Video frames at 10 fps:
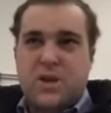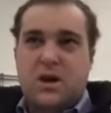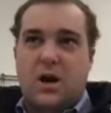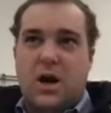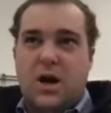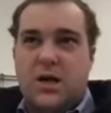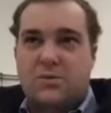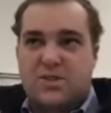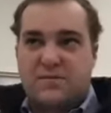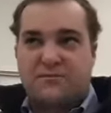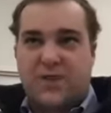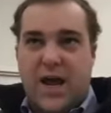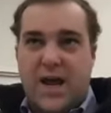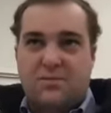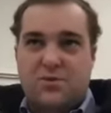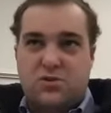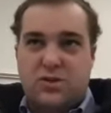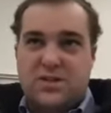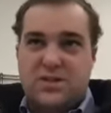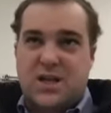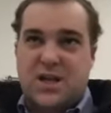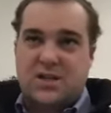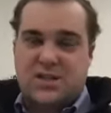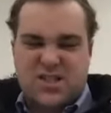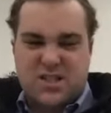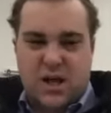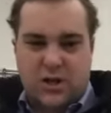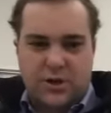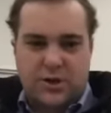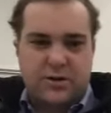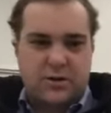It was inflamed. You could see discolored.